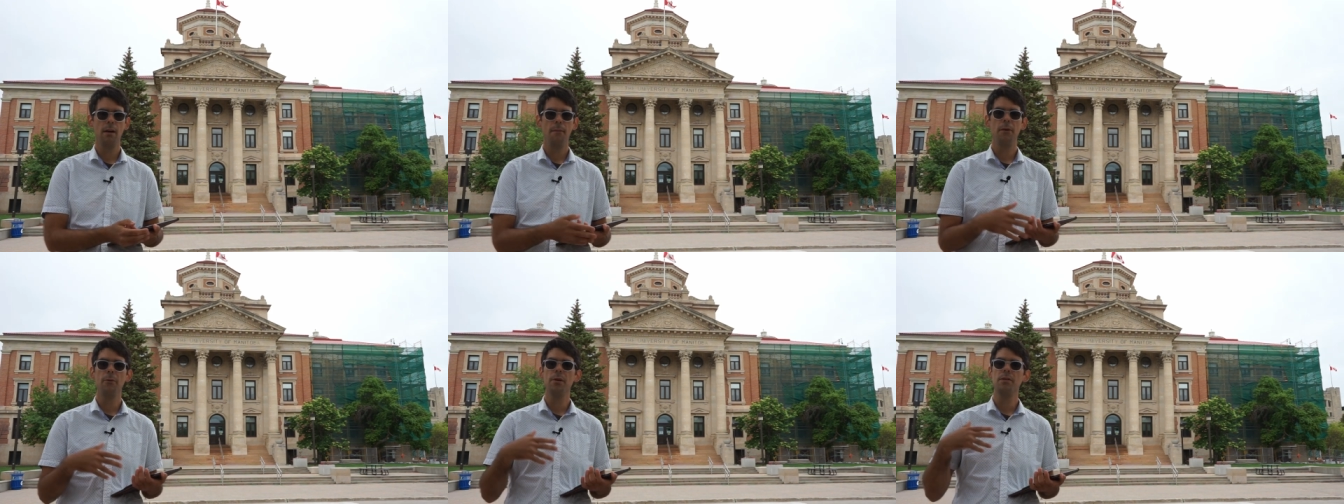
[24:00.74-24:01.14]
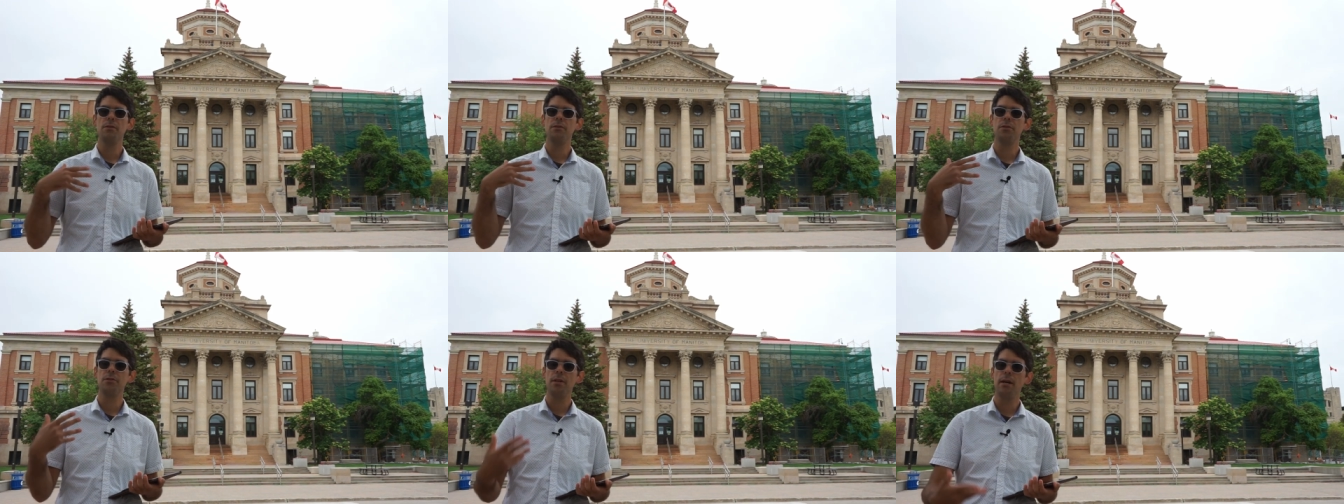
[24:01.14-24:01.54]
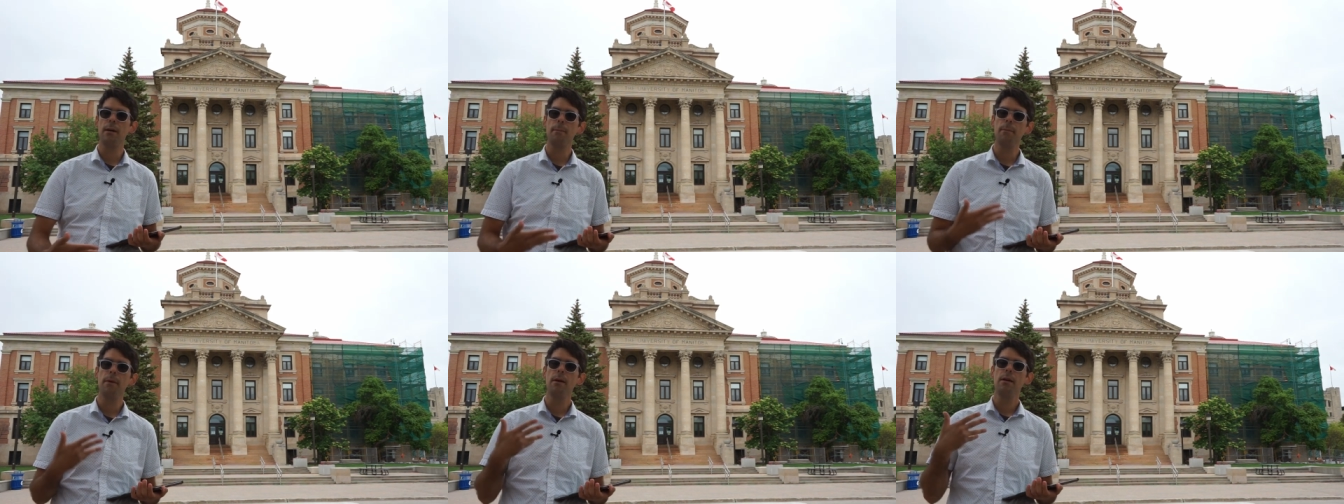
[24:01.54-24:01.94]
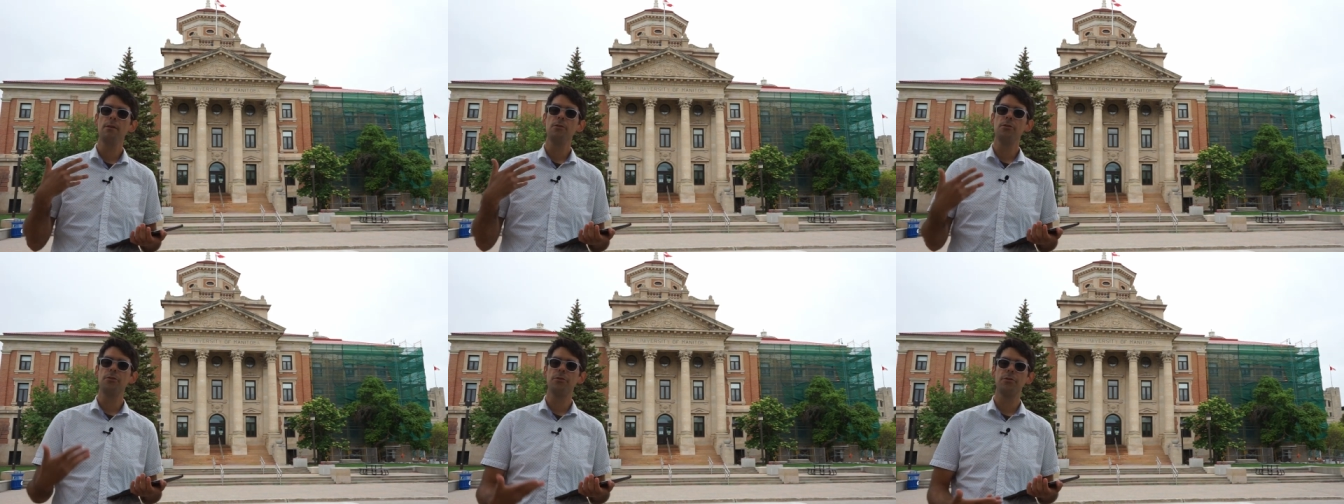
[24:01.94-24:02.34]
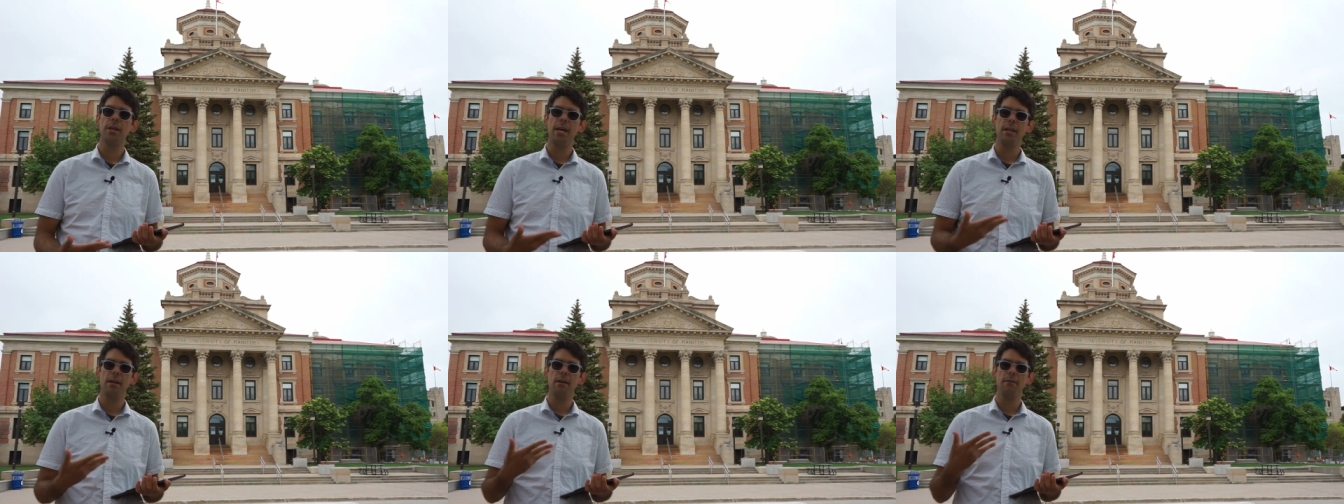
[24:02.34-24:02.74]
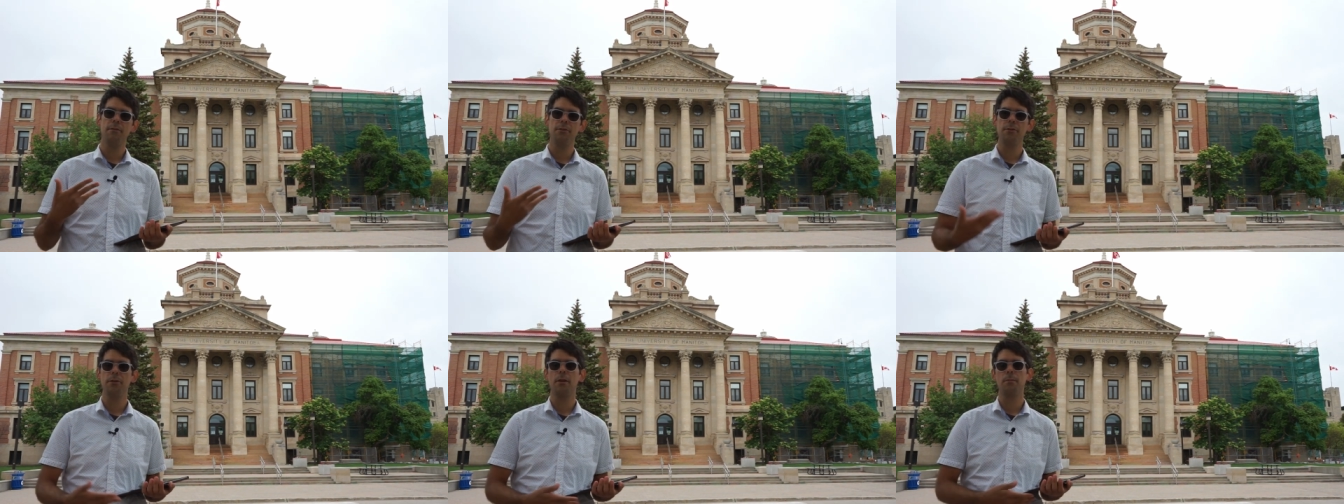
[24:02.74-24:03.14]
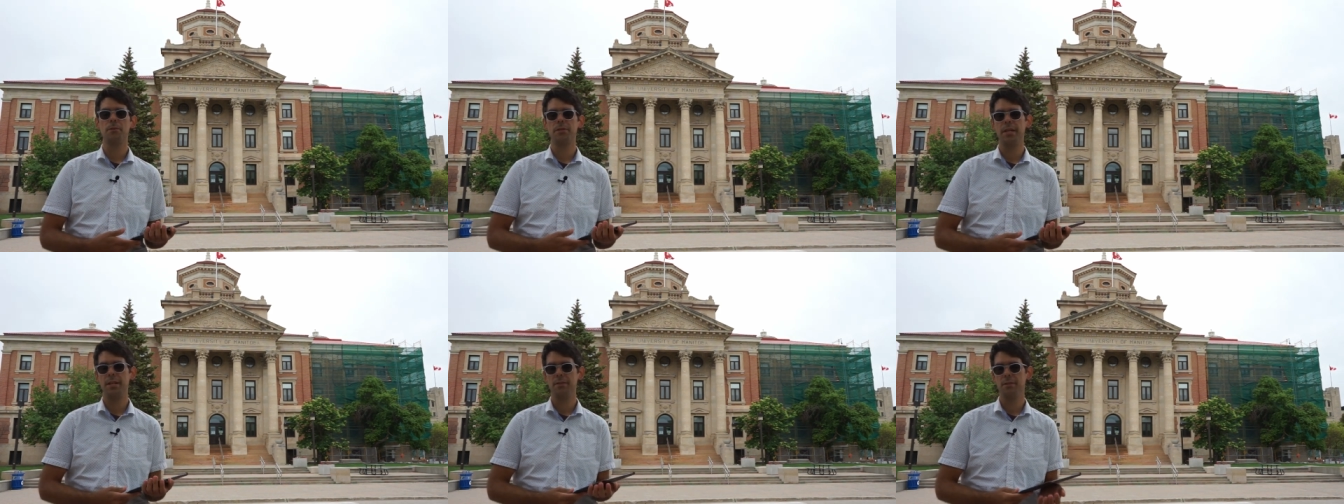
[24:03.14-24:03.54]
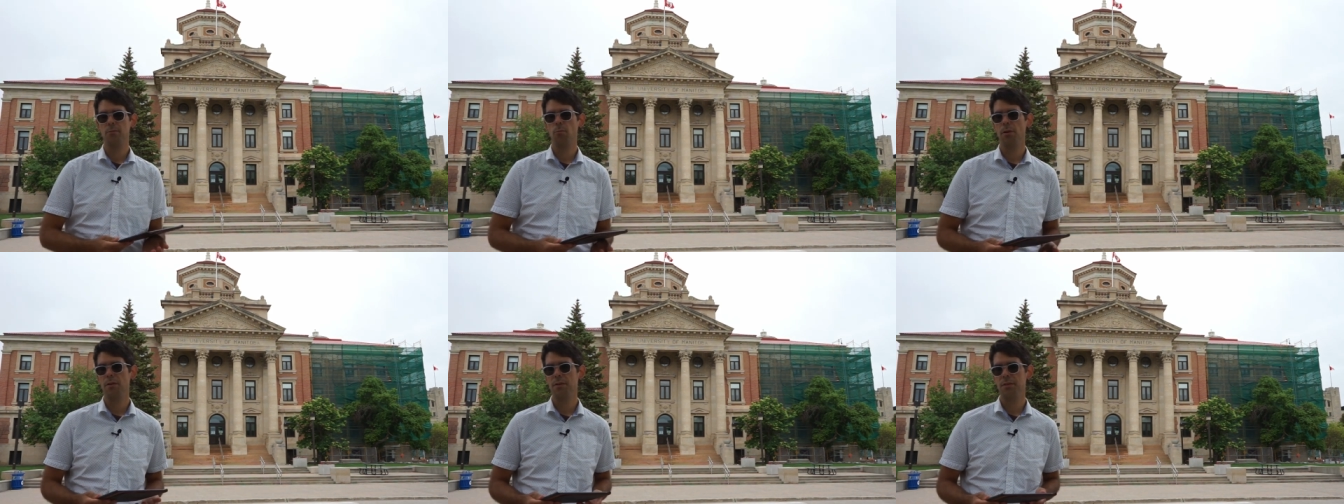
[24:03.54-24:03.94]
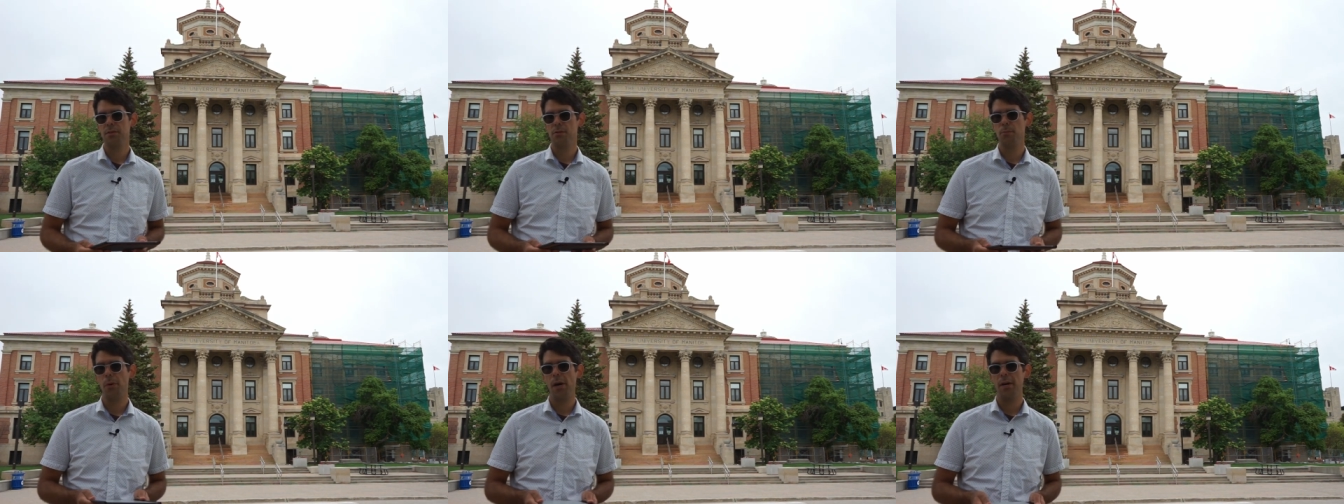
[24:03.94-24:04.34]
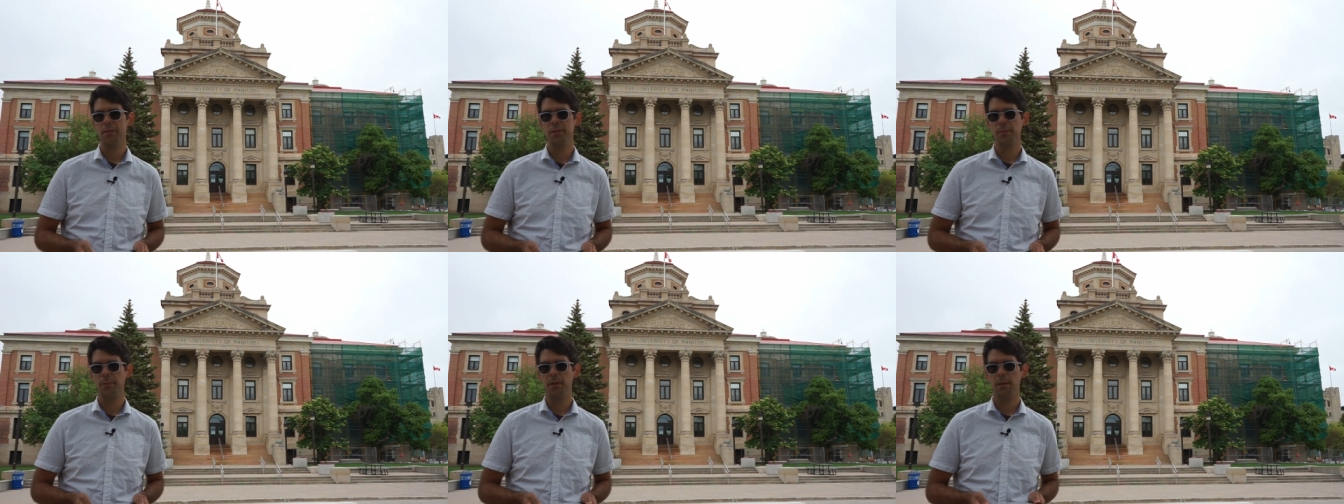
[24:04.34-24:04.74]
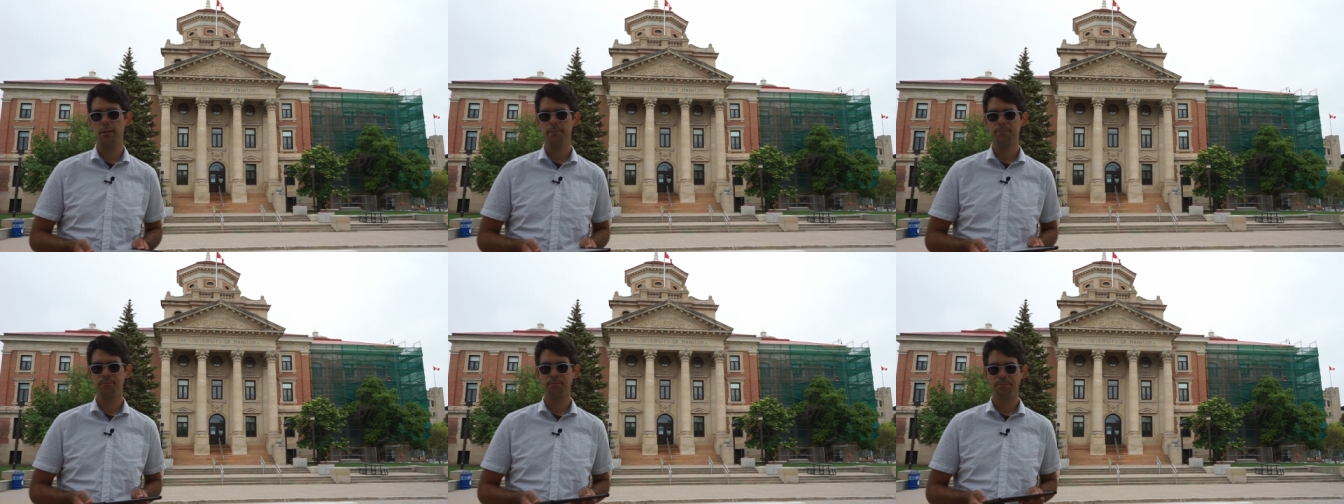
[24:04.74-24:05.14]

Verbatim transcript: there is some set of circumstances where this is possible.